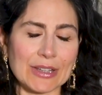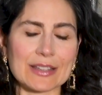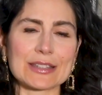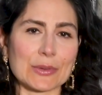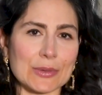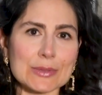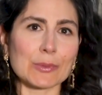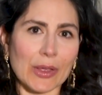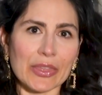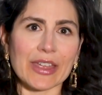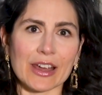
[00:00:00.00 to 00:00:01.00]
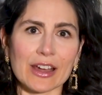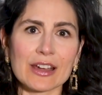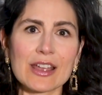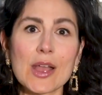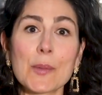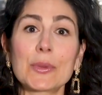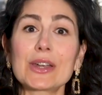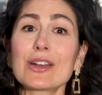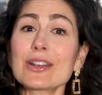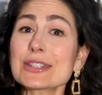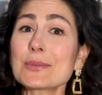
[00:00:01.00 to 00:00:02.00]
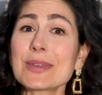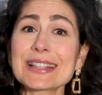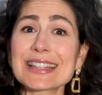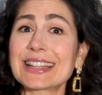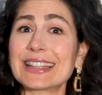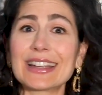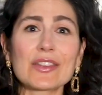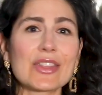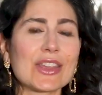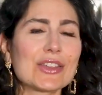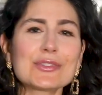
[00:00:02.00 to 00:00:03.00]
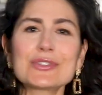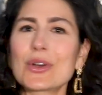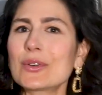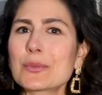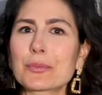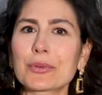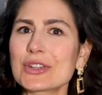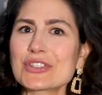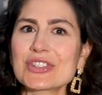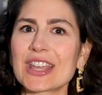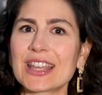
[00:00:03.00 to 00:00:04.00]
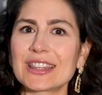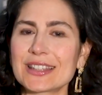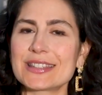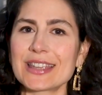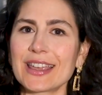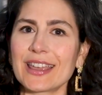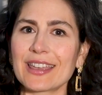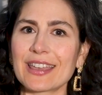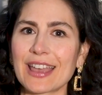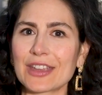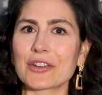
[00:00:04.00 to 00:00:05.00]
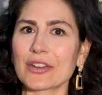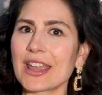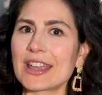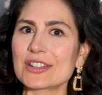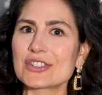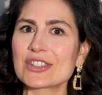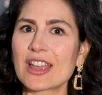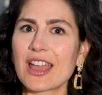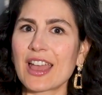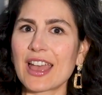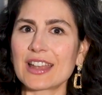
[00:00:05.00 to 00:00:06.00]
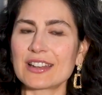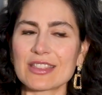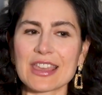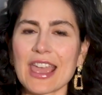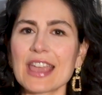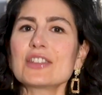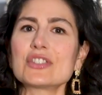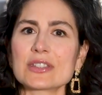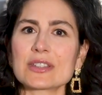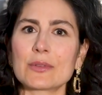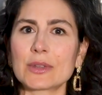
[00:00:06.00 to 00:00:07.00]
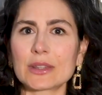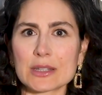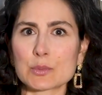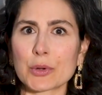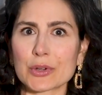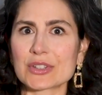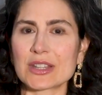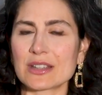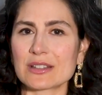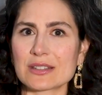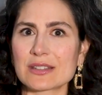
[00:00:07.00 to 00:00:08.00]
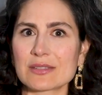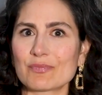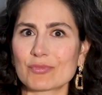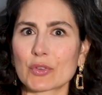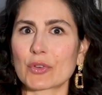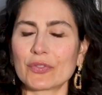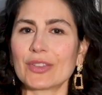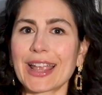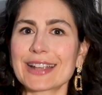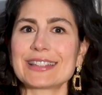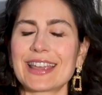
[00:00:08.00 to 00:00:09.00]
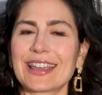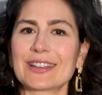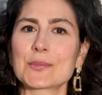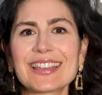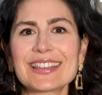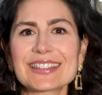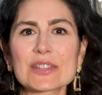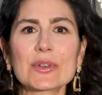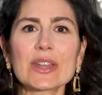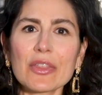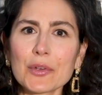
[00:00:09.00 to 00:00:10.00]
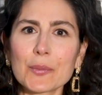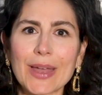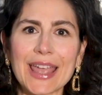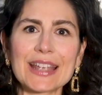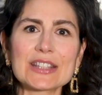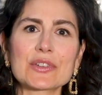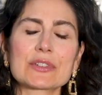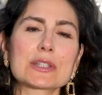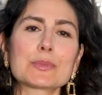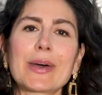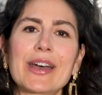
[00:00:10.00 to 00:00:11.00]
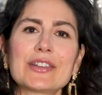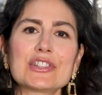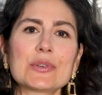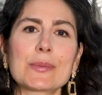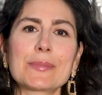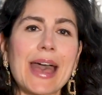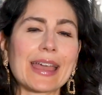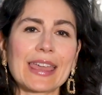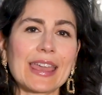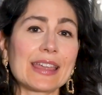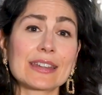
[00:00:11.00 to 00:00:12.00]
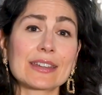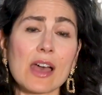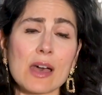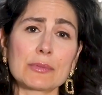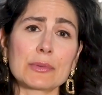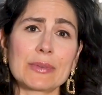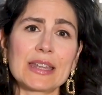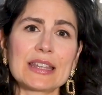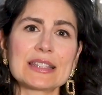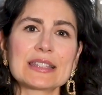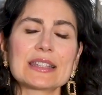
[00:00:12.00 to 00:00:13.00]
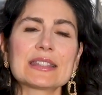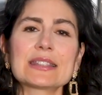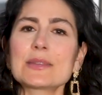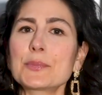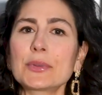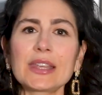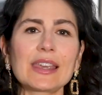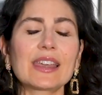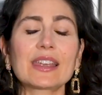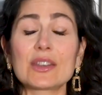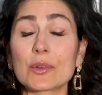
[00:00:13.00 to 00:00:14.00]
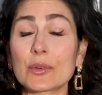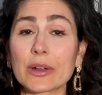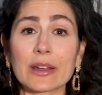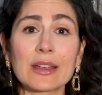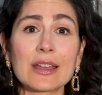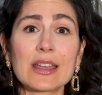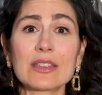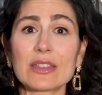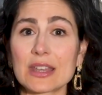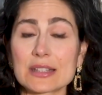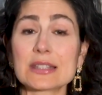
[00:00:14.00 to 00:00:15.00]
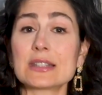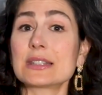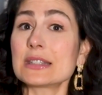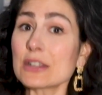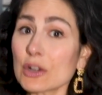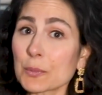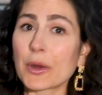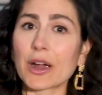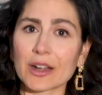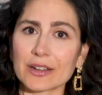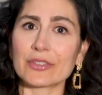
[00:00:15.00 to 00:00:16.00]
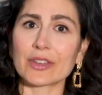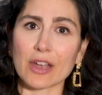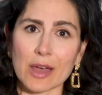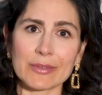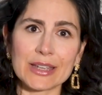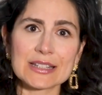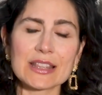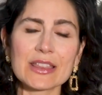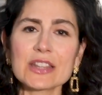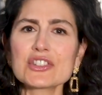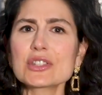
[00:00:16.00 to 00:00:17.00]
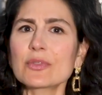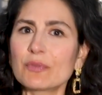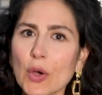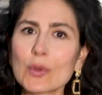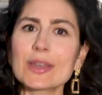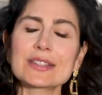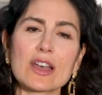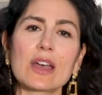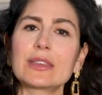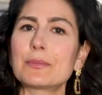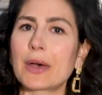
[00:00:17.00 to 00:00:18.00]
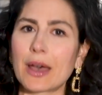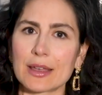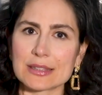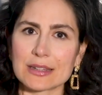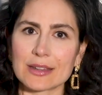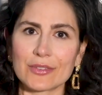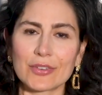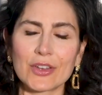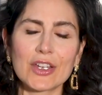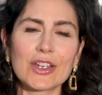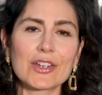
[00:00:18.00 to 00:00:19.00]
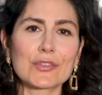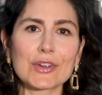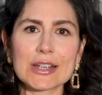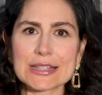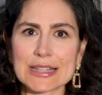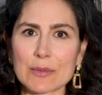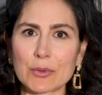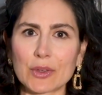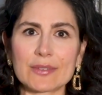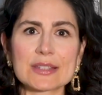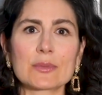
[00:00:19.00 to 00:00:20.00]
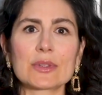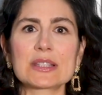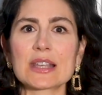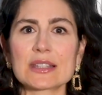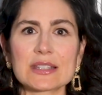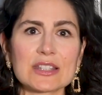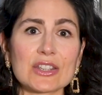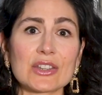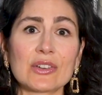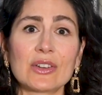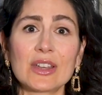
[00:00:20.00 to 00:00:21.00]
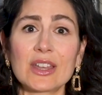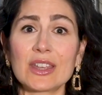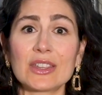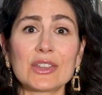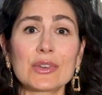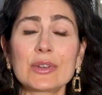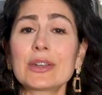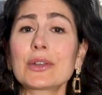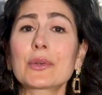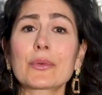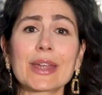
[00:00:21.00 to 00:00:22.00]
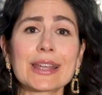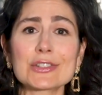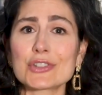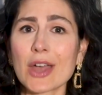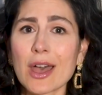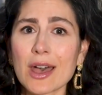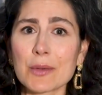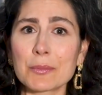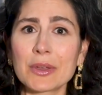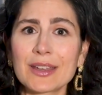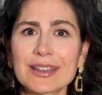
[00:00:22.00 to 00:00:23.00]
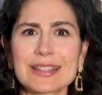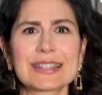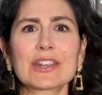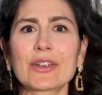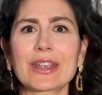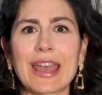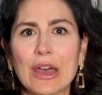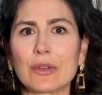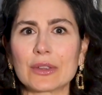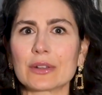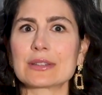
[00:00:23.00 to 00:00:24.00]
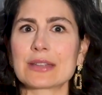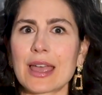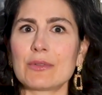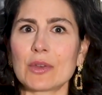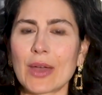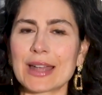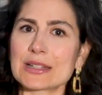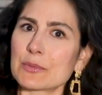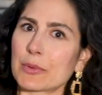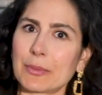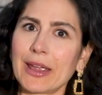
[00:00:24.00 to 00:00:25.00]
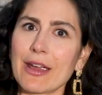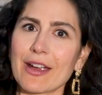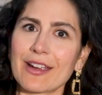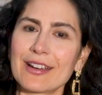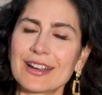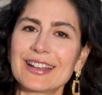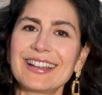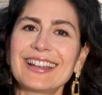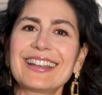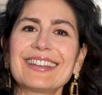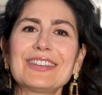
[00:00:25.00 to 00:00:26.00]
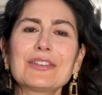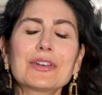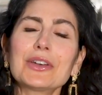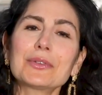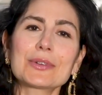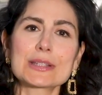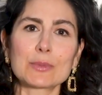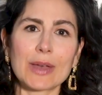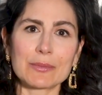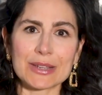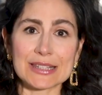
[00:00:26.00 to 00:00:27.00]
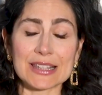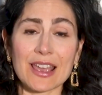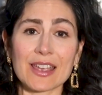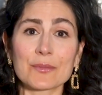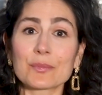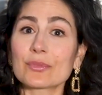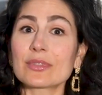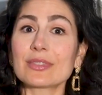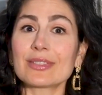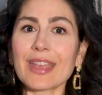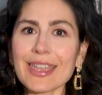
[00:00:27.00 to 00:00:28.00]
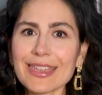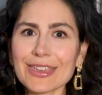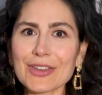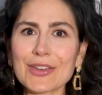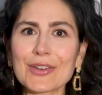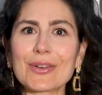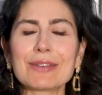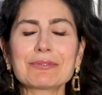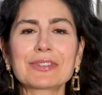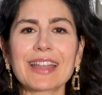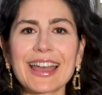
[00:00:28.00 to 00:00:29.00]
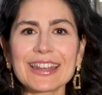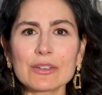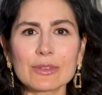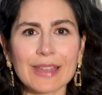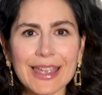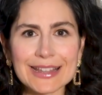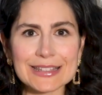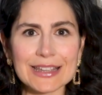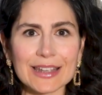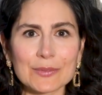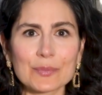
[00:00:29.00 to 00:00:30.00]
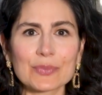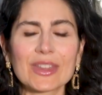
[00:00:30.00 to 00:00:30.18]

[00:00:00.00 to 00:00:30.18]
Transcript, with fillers: because there was one there, but it also makes it clear that you don't appreciate the dig at your age and the ageism that this person is reflecting. So, another way to respond to a backhanded compliment is to simply ignore the insincere part of the comment and then just focus on the positive. For example, if someone says to you, You did a great job, considering how little time you had to prepare, you could respond by saying, Thank you, I'm glad you liked it.